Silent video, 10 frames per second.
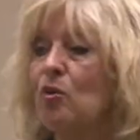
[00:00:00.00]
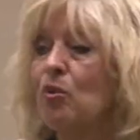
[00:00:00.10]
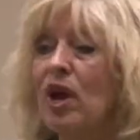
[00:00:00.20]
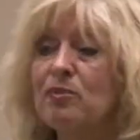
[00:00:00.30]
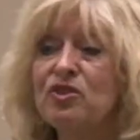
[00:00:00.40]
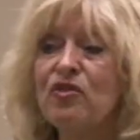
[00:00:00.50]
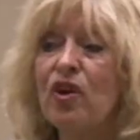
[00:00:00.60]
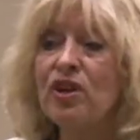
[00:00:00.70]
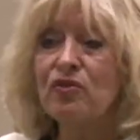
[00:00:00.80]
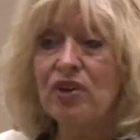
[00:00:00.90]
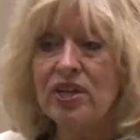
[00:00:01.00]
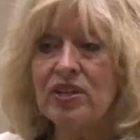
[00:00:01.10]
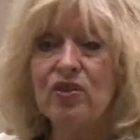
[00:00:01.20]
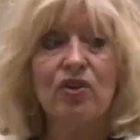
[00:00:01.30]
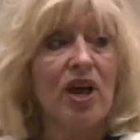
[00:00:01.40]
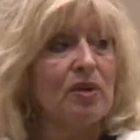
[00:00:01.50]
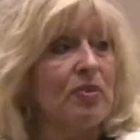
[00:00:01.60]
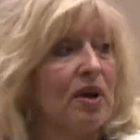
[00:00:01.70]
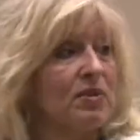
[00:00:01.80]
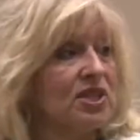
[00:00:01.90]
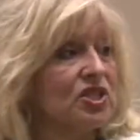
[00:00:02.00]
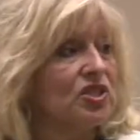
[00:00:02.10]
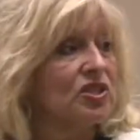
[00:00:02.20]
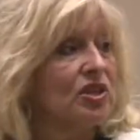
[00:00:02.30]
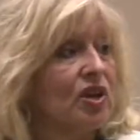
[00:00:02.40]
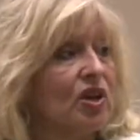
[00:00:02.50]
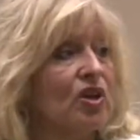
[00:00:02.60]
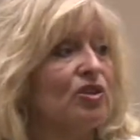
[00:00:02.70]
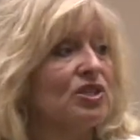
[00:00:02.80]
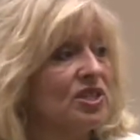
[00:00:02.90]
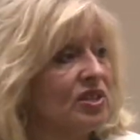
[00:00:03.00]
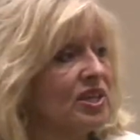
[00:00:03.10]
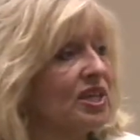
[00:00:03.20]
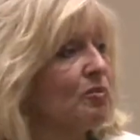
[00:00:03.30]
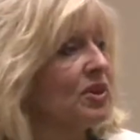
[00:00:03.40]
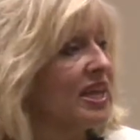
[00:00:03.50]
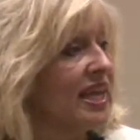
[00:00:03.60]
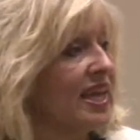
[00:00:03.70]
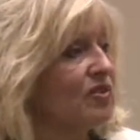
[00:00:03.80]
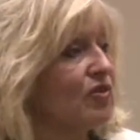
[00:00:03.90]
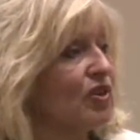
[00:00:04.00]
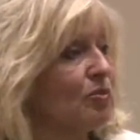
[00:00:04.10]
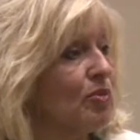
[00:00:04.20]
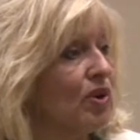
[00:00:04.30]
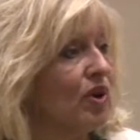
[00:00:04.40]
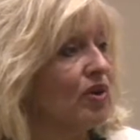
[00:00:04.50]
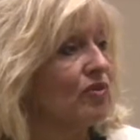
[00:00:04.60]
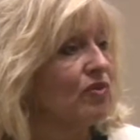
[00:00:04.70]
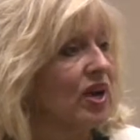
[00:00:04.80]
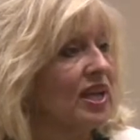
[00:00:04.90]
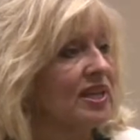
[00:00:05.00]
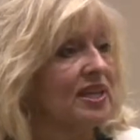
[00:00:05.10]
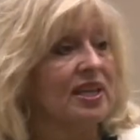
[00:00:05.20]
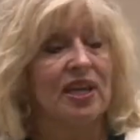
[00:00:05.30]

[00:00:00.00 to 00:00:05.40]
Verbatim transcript: Perhaps you've already written or got published. You still need a plan for your book, right?